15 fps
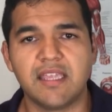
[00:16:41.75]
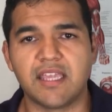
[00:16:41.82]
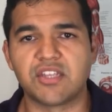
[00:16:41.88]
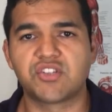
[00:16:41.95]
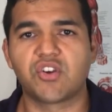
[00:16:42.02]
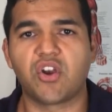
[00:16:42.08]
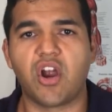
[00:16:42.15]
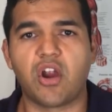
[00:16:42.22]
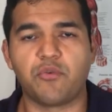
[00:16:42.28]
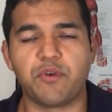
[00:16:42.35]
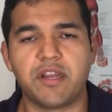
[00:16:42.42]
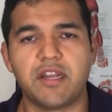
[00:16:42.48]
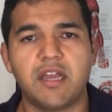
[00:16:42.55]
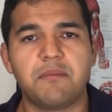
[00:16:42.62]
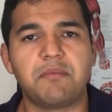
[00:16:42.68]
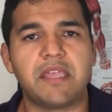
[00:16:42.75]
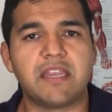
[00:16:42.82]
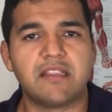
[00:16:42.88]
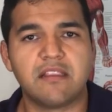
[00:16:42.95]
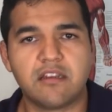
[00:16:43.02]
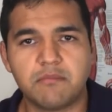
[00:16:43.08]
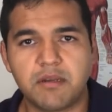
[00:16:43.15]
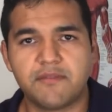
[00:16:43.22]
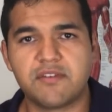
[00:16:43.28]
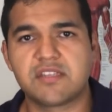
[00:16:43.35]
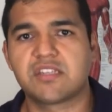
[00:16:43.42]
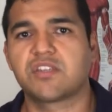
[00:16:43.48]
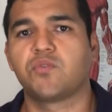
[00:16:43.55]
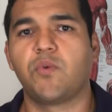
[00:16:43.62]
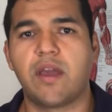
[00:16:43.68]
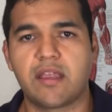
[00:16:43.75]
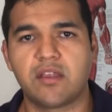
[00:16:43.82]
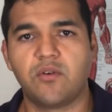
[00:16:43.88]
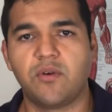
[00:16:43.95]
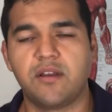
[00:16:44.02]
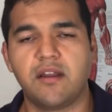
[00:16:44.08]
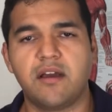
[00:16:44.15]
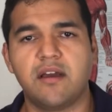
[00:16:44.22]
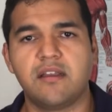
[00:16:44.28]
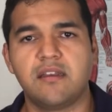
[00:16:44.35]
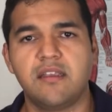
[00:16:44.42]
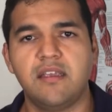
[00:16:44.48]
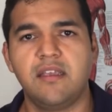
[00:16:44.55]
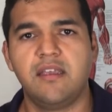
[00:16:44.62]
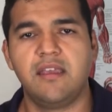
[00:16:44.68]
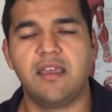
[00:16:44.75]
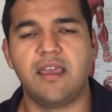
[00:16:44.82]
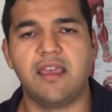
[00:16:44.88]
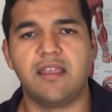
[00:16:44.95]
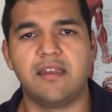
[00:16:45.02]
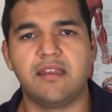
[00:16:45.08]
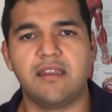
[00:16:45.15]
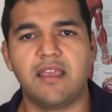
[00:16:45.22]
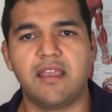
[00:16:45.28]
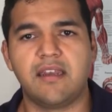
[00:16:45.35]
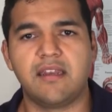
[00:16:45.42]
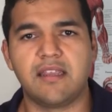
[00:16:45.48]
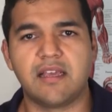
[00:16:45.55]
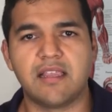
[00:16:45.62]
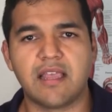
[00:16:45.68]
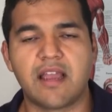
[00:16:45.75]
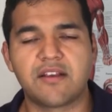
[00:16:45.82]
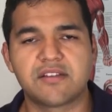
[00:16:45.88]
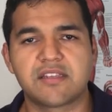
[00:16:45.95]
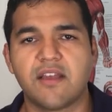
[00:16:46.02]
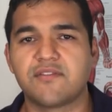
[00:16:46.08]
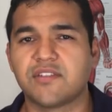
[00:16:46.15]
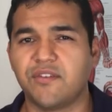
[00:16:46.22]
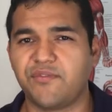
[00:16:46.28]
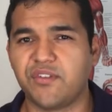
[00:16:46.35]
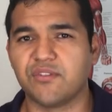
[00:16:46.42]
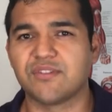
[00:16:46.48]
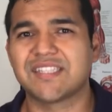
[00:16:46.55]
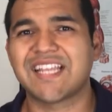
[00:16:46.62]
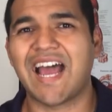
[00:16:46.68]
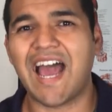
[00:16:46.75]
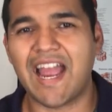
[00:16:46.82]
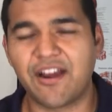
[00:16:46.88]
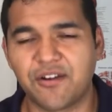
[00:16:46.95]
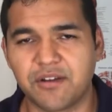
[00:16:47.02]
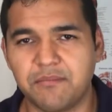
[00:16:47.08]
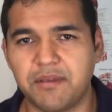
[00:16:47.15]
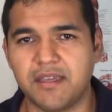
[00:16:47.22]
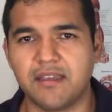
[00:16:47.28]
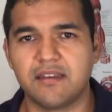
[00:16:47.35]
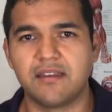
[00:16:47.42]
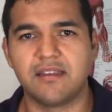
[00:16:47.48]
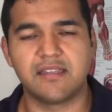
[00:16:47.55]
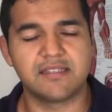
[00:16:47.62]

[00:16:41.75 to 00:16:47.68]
get your heart rate up, get a little bit of a sweat going on, and and allow yourself to feel tired a bit.